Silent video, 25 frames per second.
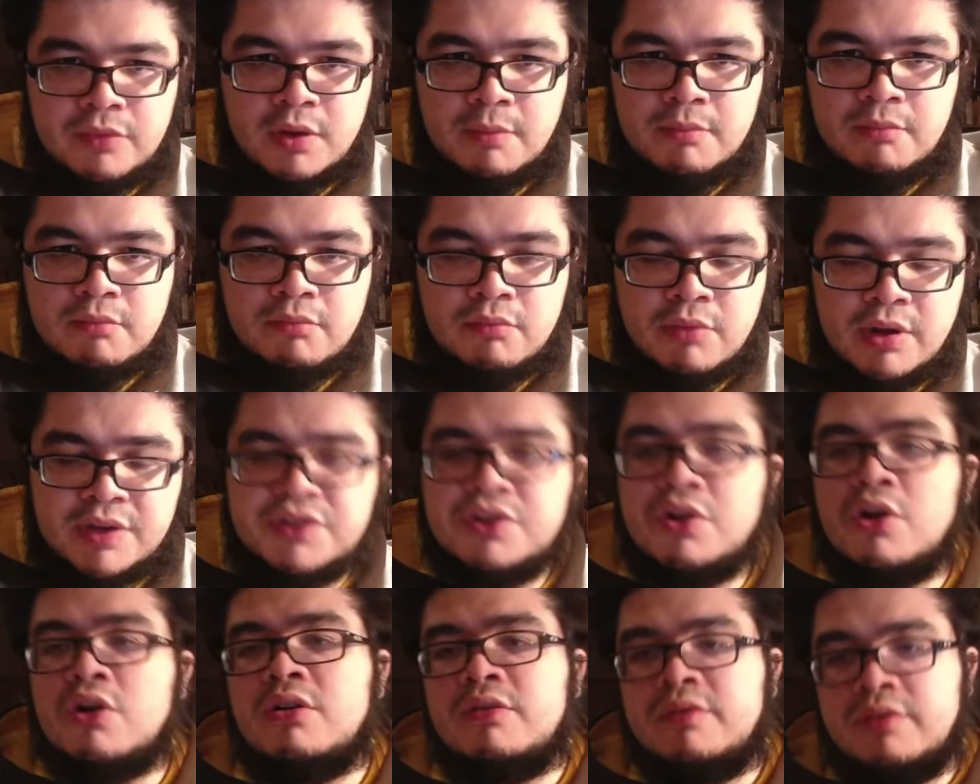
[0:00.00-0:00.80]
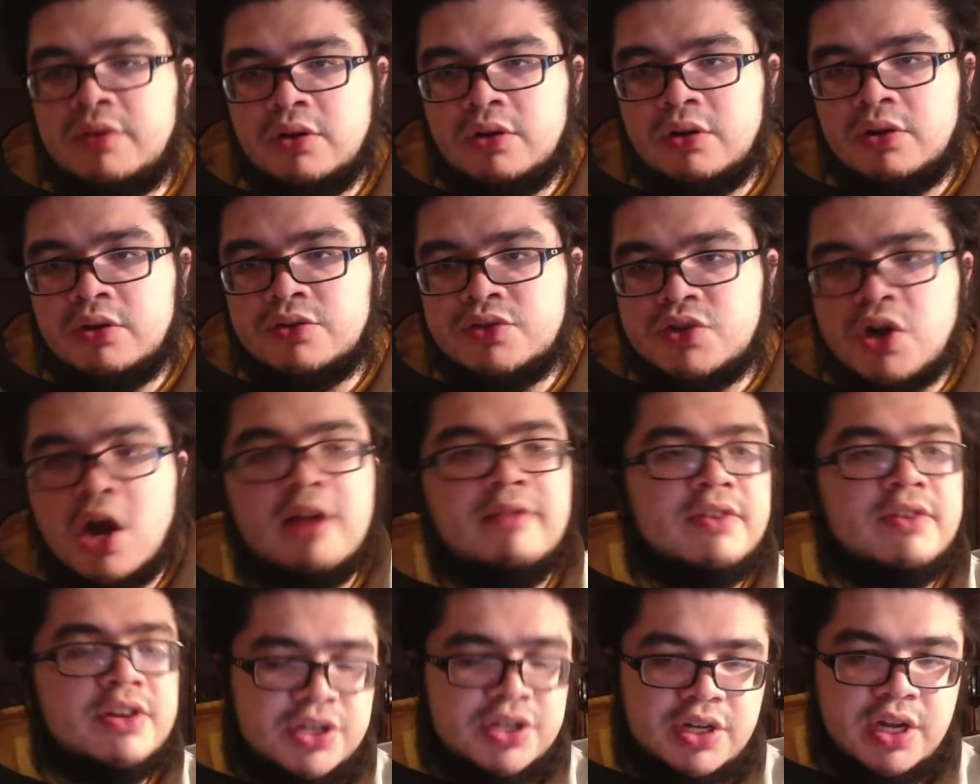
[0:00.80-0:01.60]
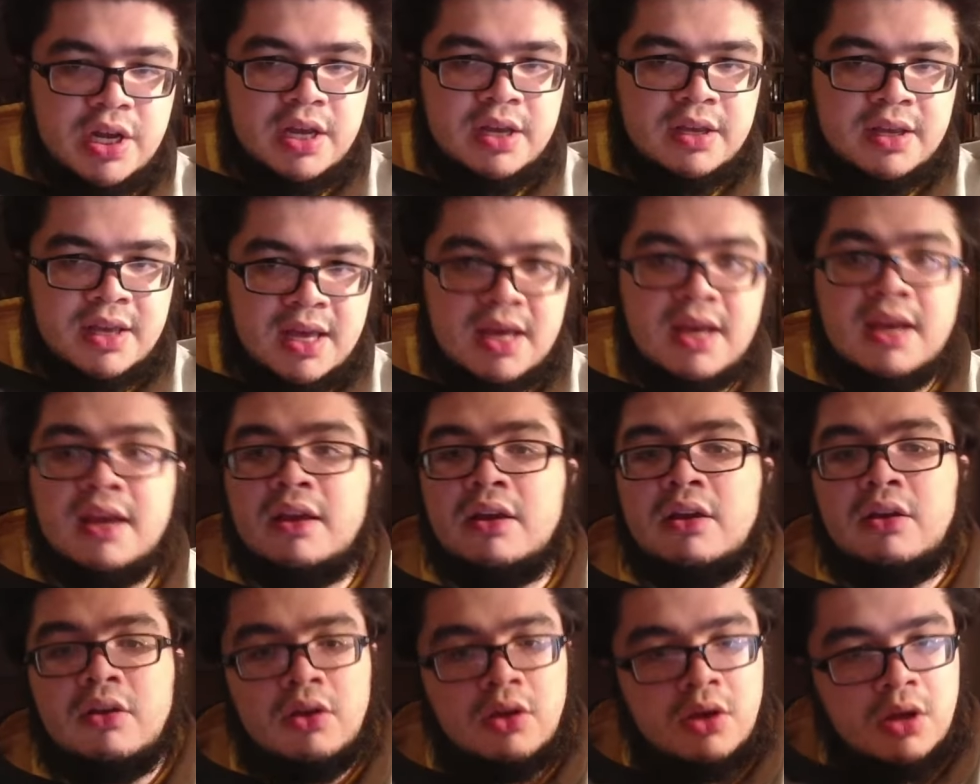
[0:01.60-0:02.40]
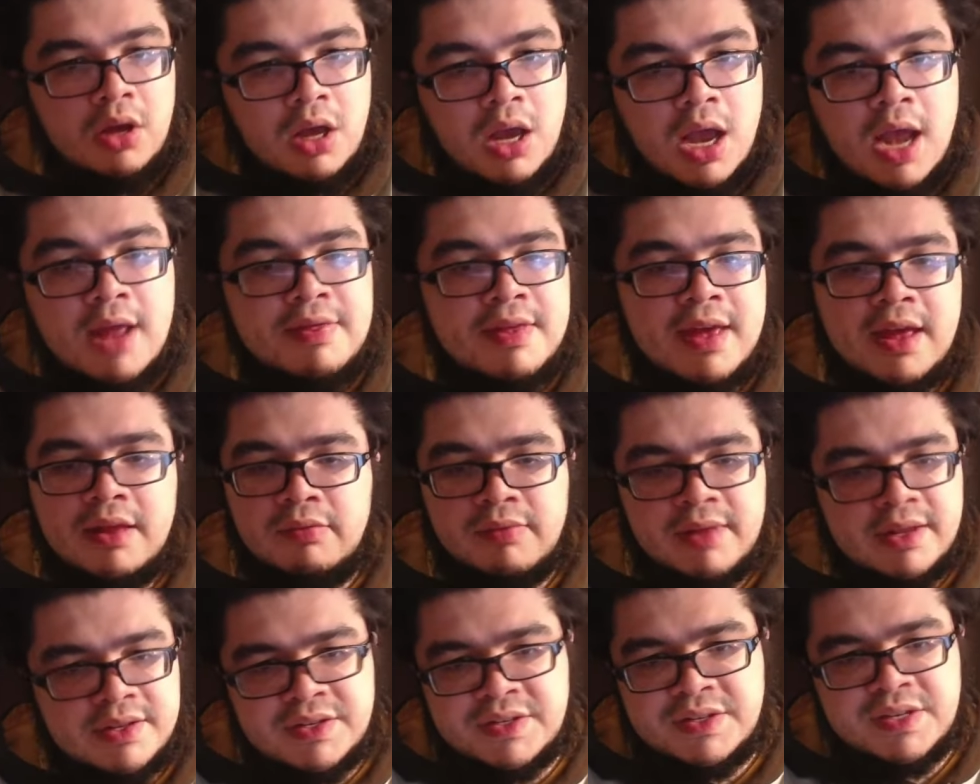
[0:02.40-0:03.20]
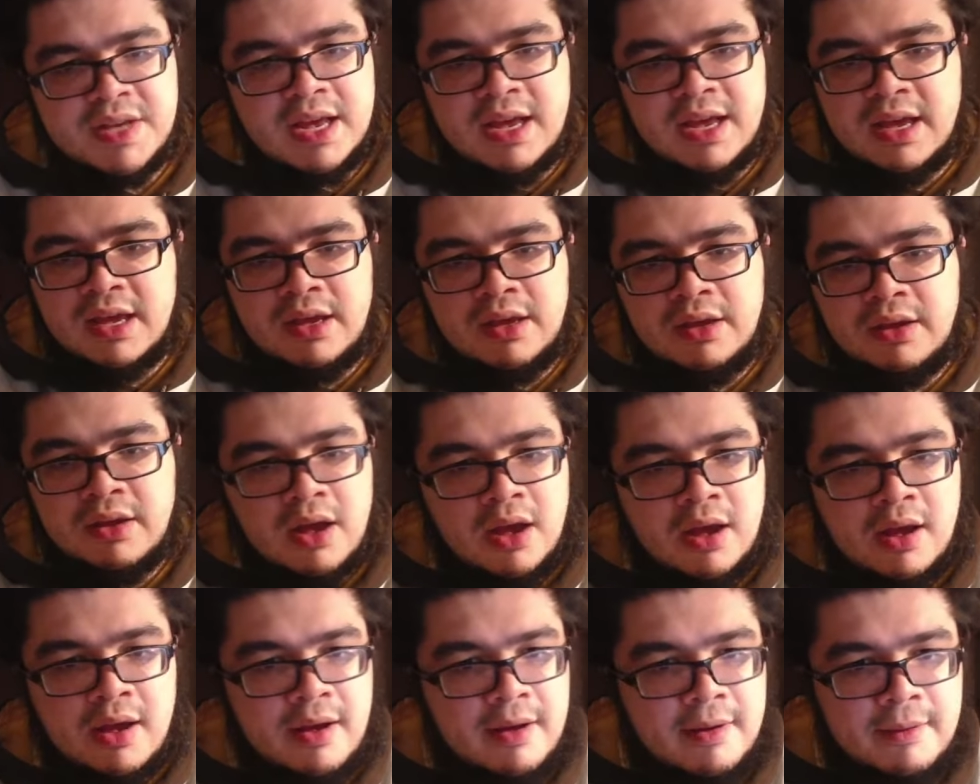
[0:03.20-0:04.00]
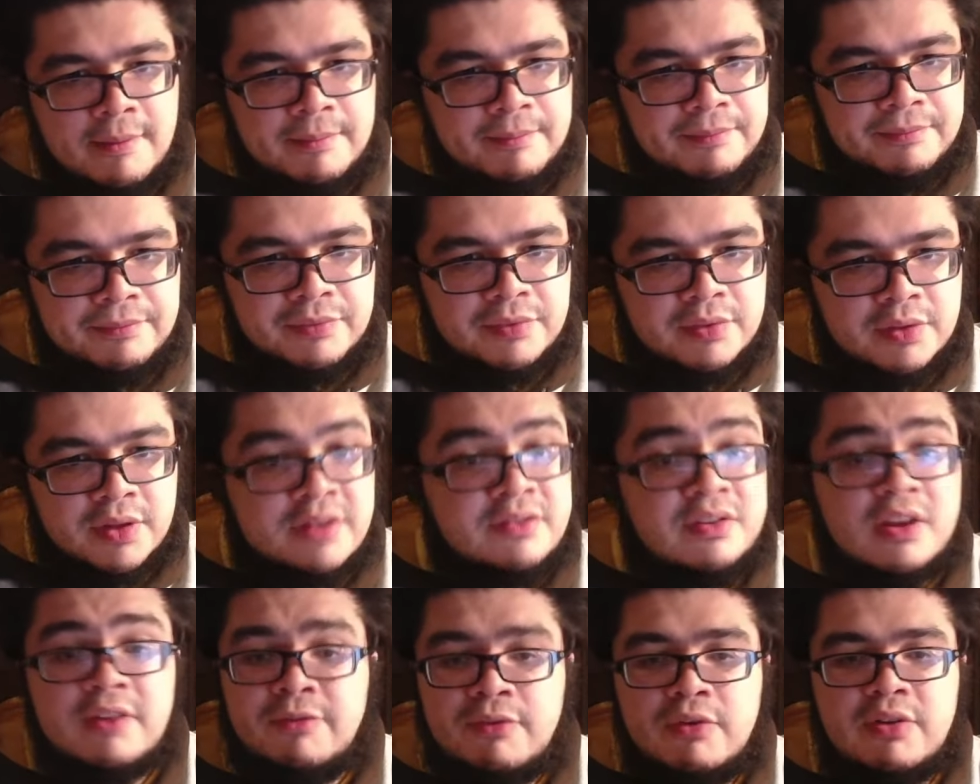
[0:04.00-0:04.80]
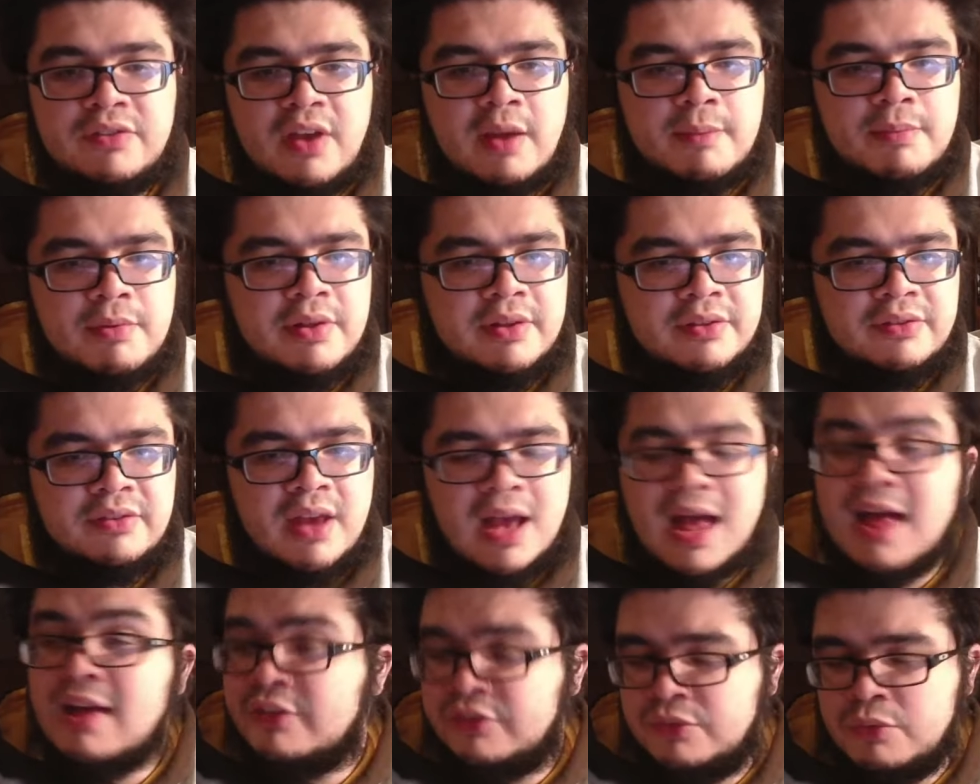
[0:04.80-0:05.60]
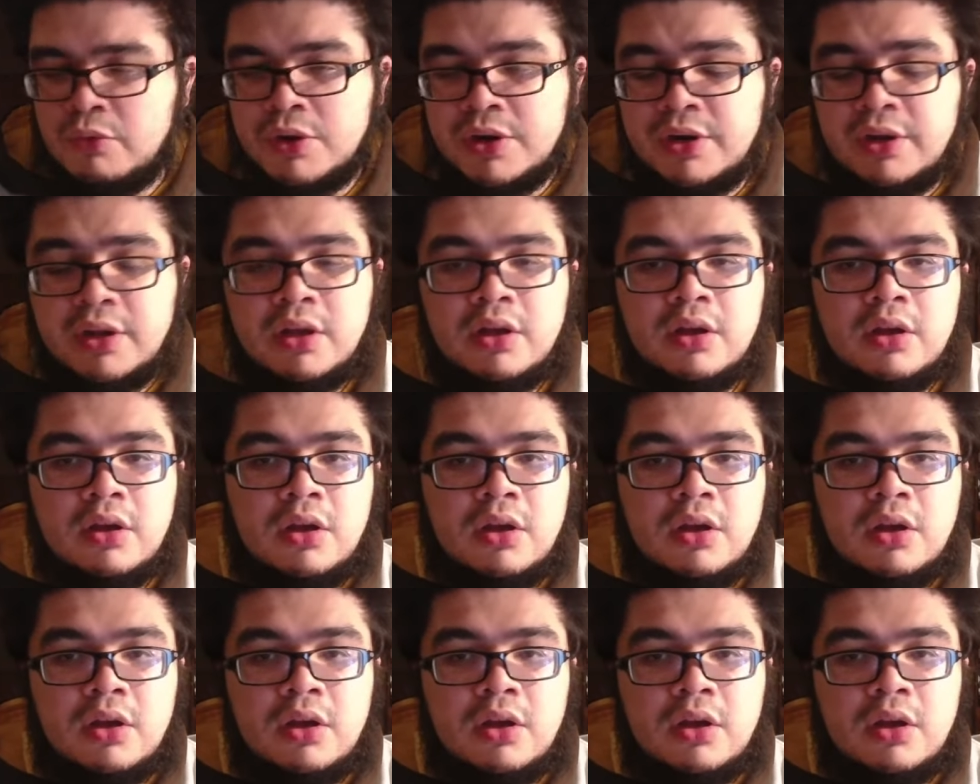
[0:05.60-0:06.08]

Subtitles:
Musgrove, Darvish, King, and then let's say, for example, Alex Wood.